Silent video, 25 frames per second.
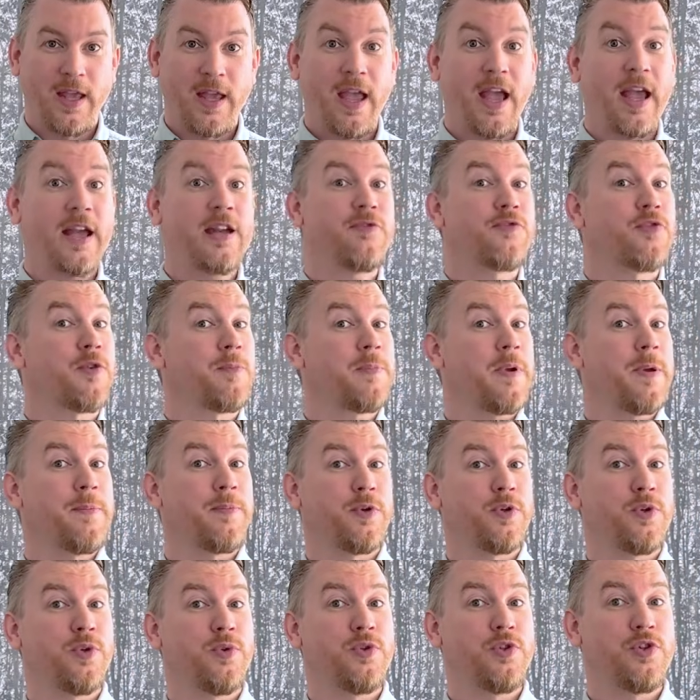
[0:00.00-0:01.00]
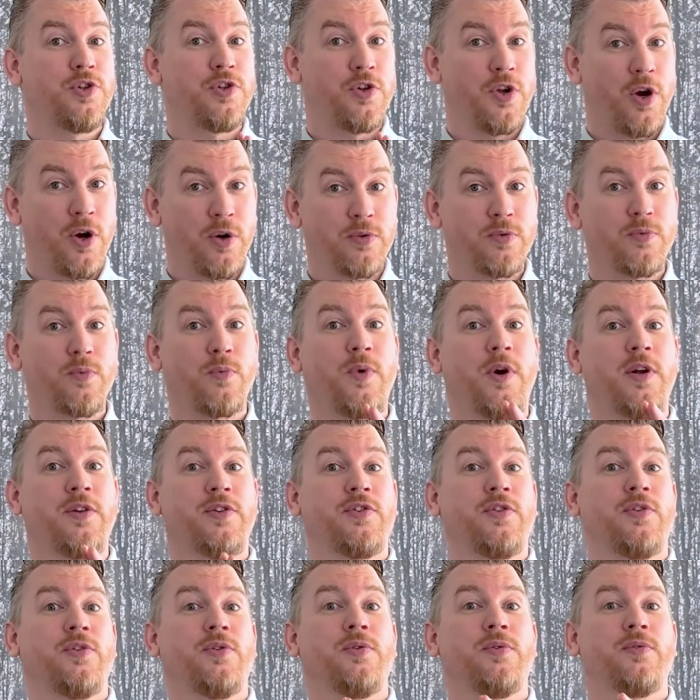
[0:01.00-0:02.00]
And for people who don't
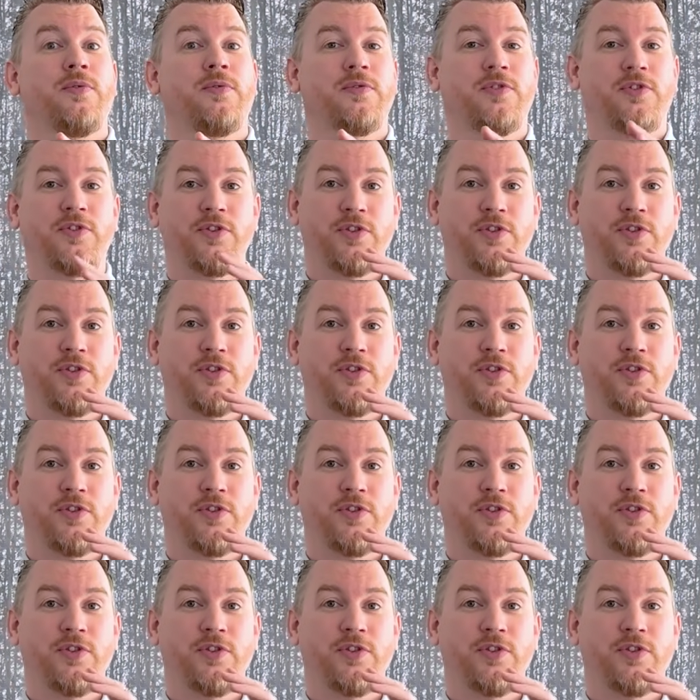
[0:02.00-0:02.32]
want to